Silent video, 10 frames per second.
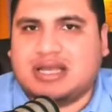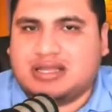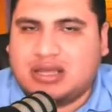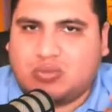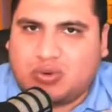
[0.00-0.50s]

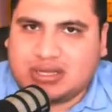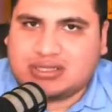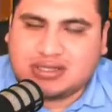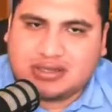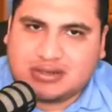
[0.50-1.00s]
They want
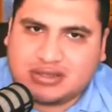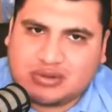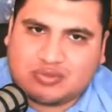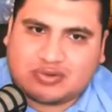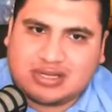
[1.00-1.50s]
to,
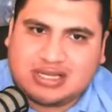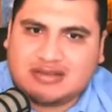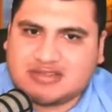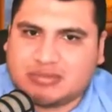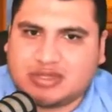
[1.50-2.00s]

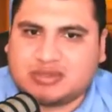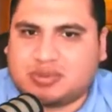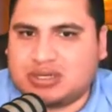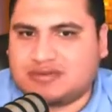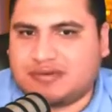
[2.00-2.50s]
relieve some of these
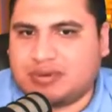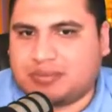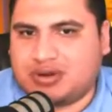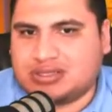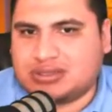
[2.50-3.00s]
players from the
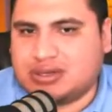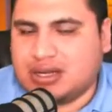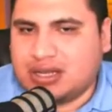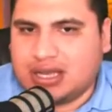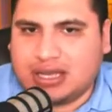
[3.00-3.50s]
pressure
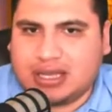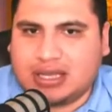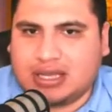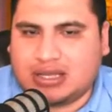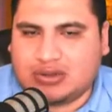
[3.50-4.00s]

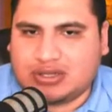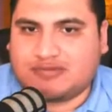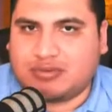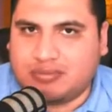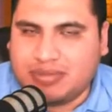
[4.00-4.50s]
and all that
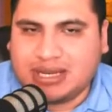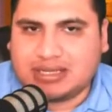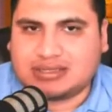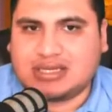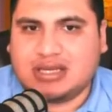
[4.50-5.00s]
from the
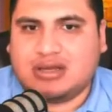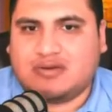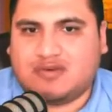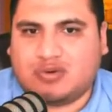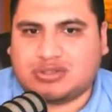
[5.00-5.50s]
minutes,
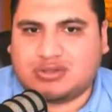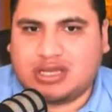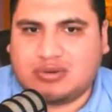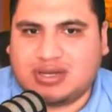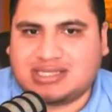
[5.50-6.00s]
of course, so they
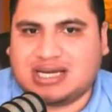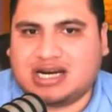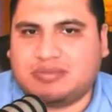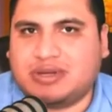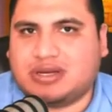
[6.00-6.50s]
don't get
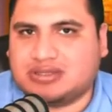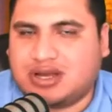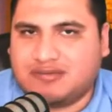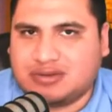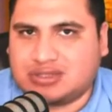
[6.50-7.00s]
tired because
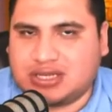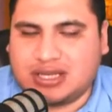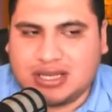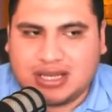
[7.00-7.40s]
obviously